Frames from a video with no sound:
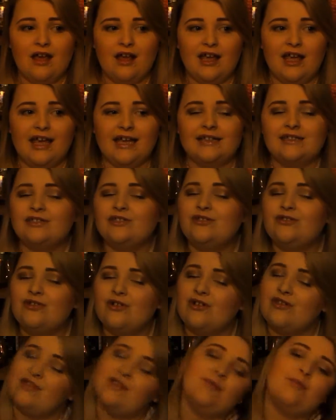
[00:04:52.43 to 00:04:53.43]
It's
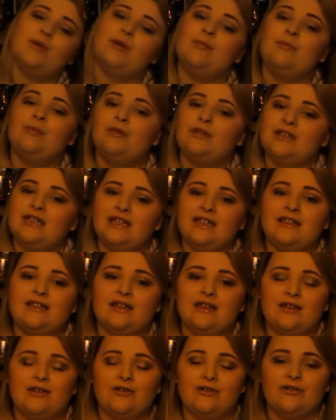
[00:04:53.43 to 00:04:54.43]
not that people eat their
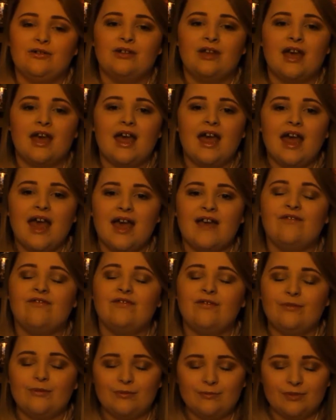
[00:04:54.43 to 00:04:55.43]
young.
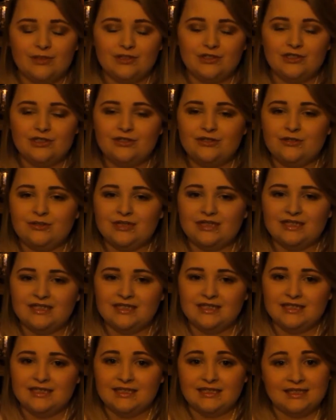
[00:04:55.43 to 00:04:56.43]
Everyone wants you to
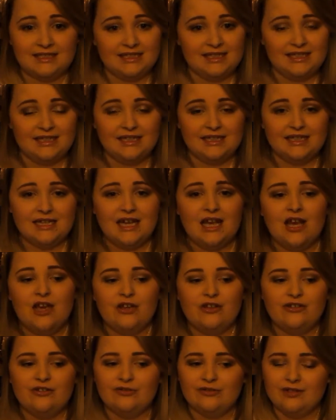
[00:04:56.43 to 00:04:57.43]
succeed.
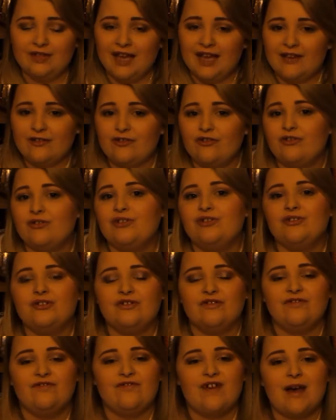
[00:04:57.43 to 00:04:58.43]
Your lecturers, your
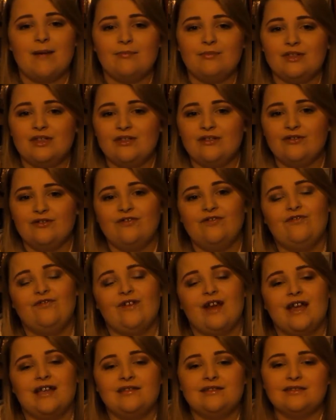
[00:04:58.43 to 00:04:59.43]
family, your
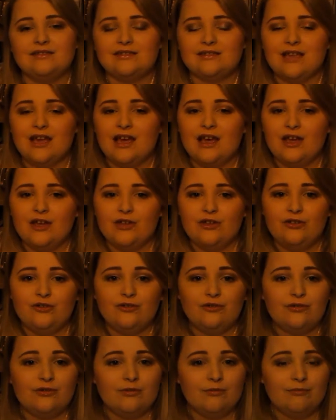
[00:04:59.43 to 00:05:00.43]
friends,
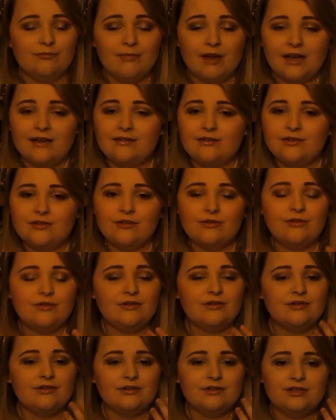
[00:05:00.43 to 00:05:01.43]
your
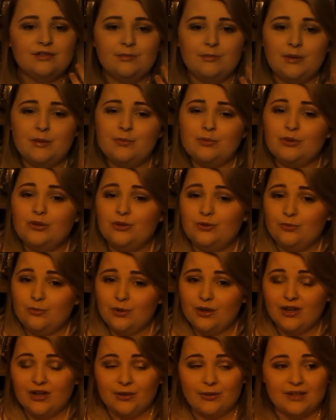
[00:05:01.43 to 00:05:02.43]
mentors, the people you
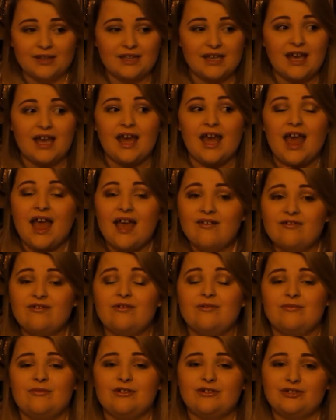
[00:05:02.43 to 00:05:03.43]
work with,
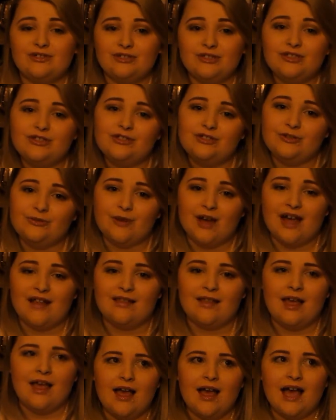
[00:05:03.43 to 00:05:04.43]
everyone wants you to do well
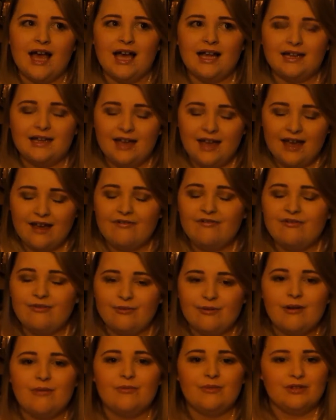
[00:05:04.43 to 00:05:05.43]
and
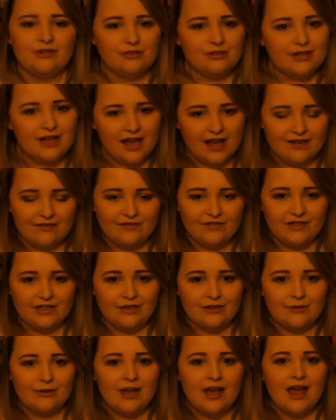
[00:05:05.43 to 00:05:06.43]
everyone will look after
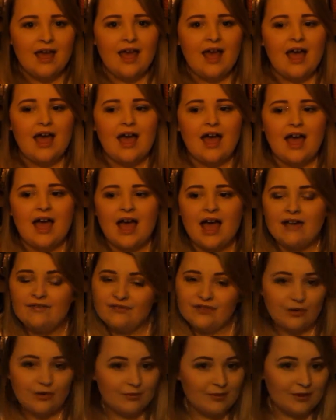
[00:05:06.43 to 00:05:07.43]
you. I've
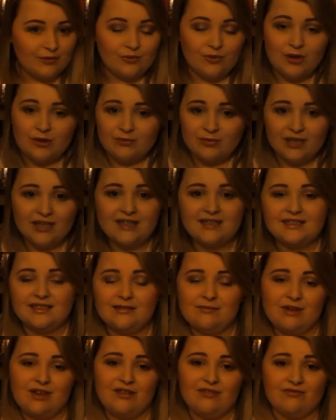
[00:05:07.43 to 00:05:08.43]
not met one person
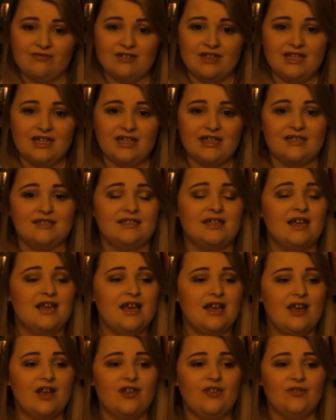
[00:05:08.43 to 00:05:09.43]
in my three years
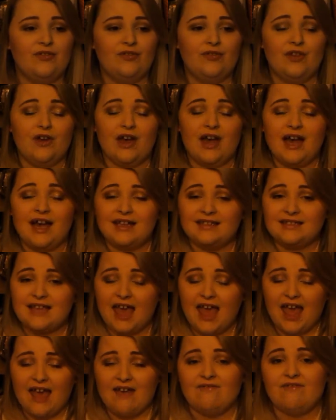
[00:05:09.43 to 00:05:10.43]
that has
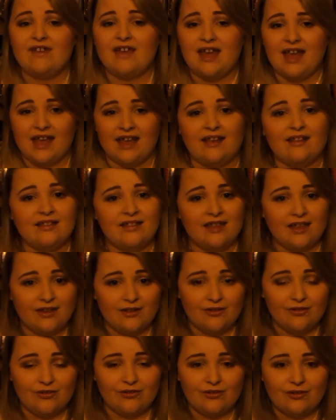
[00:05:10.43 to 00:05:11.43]
ever ate their
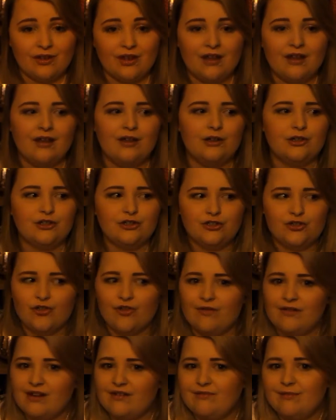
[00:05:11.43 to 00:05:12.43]
young. Sure,
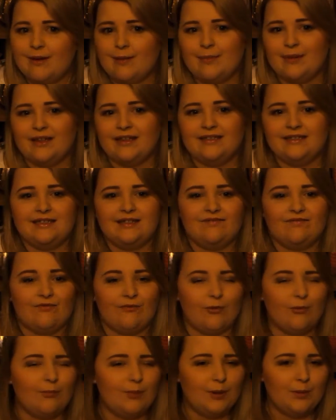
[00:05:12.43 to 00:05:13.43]
I've met plenty of
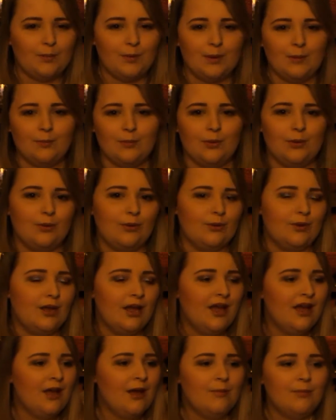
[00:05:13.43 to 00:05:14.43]
grumpy people,
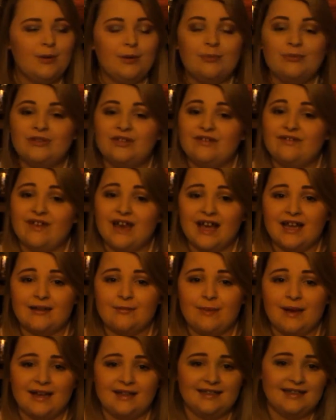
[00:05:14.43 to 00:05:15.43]
people that have had a
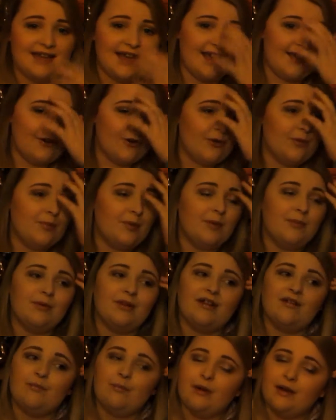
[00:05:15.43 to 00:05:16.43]
bad day, or people I've
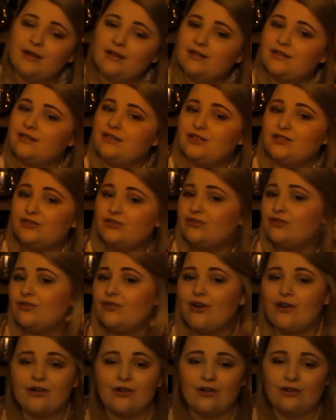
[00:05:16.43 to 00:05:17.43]
personally just not
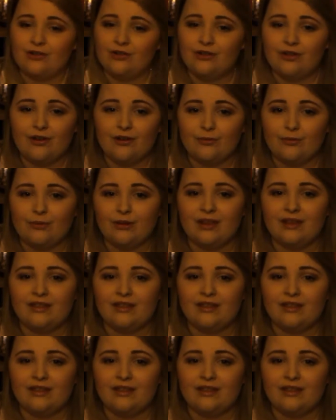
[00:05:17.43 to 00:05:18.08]
gotten along with